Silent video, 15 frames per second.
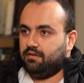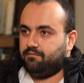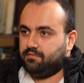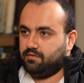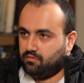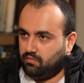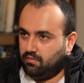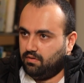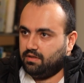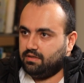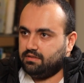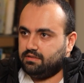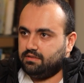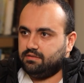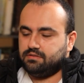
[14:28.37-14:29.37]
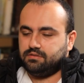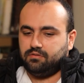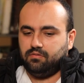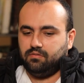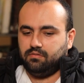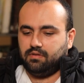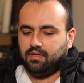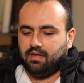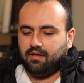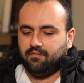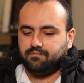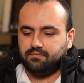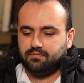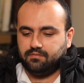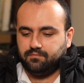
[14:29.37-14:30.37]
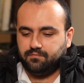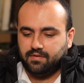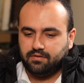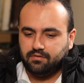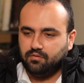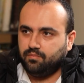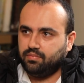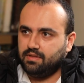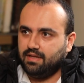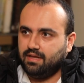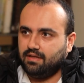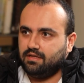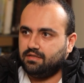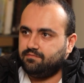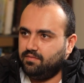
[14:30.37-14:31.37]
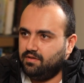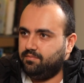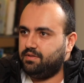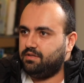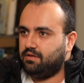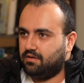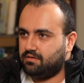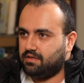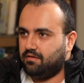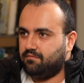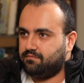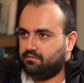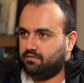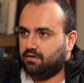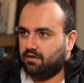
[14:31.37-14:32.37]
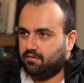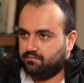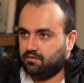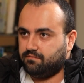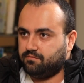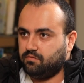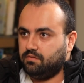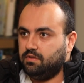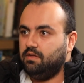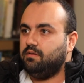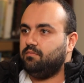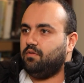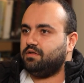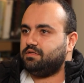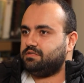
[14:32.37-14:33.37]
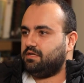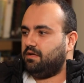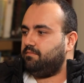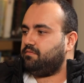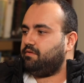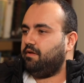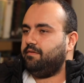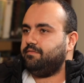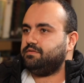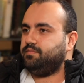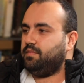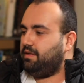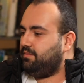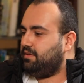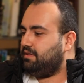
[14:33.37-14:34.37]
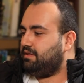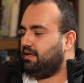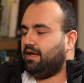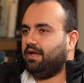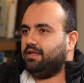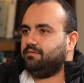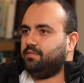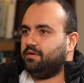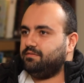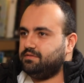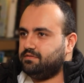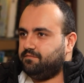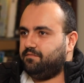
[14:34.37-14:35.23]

If the quality is good, after when you play, it will be not out of tune. But sometimes maybe the handpan is